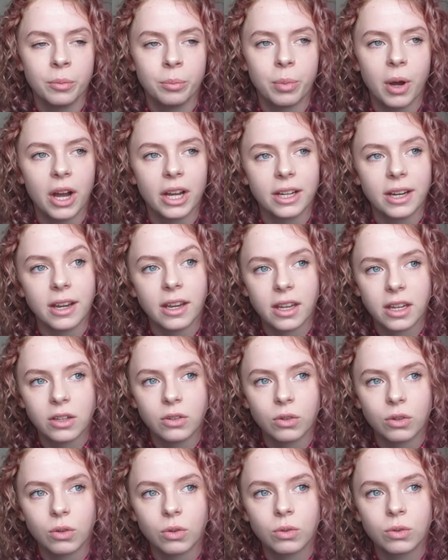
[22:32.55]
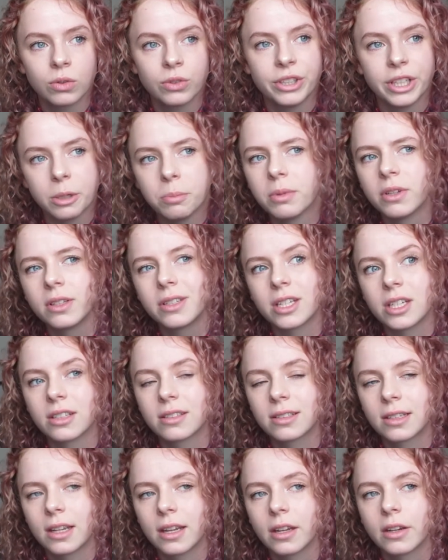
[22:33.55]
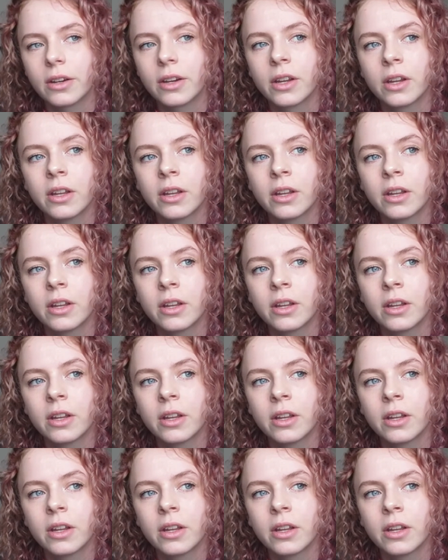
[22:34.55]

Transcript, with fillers: by a needle deep into your skin.